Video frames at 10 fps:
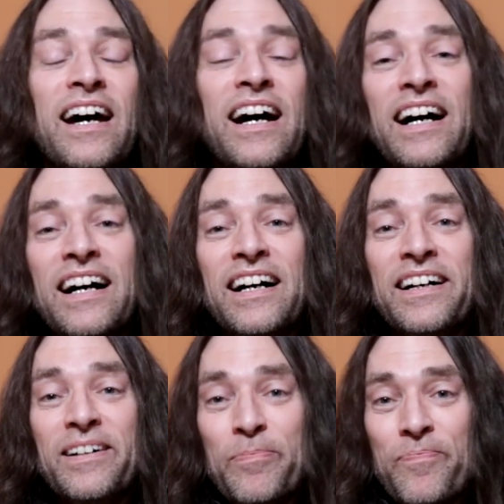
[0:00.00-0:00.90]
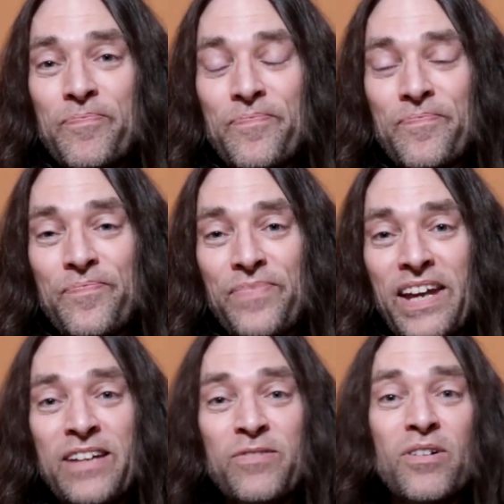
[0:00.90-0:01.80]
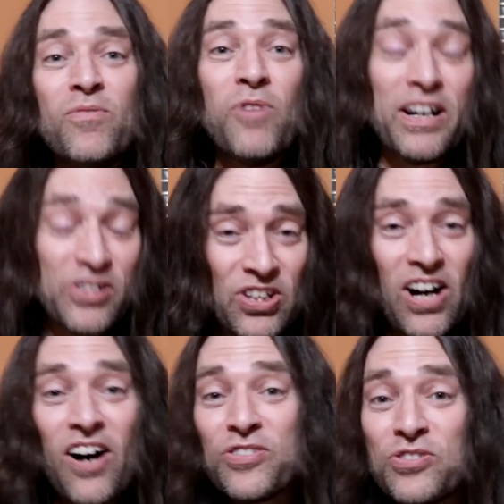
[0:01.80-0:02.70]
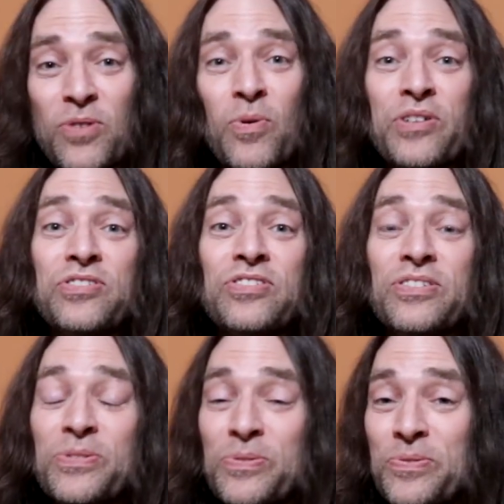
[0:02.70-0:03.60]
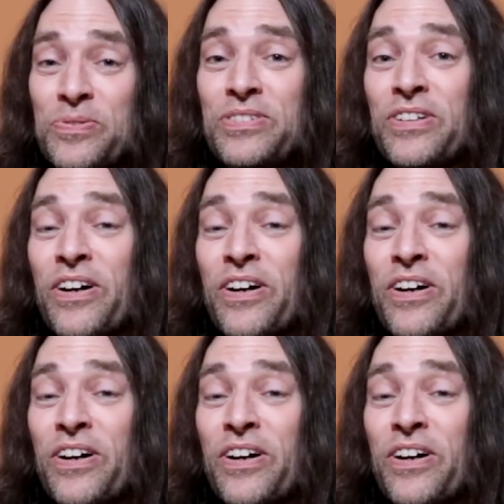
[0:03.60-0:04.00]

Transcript: And Russia also wants to,